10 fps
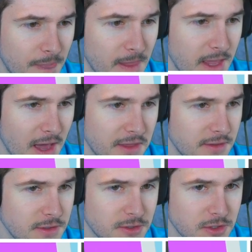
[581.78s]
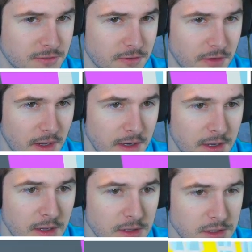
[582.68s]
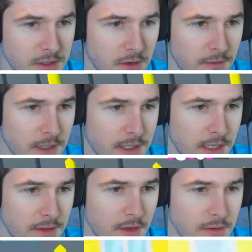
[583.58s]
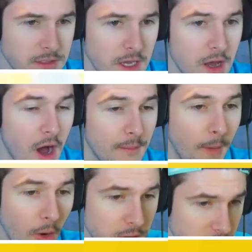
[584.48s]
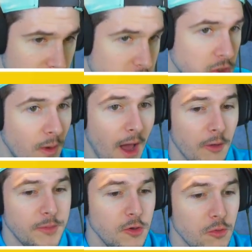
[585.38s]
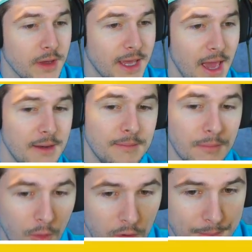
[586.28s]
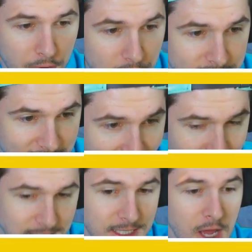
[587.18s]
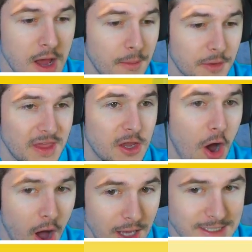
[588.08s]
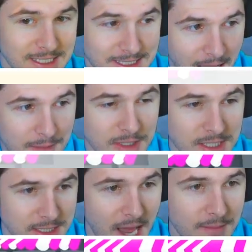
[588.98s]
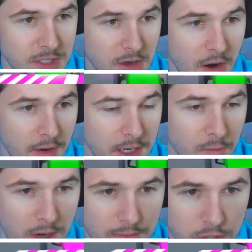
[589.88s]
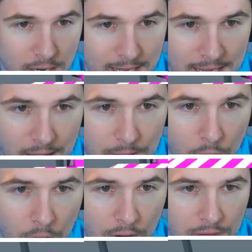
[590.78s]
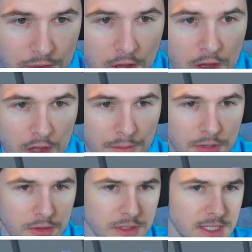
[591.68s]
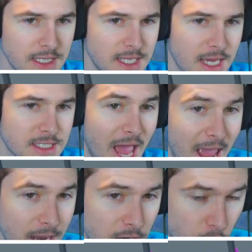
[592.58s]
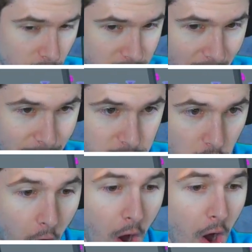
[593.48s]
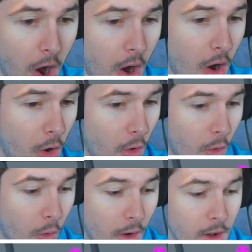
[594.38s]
Yeah, I think these are just for fun. So you don't really need those. Emojis do help you get more per text, but they cost diamonds, and diamonds are already what I'm trying to get more of. Computer sent text and award diamonds. Oh!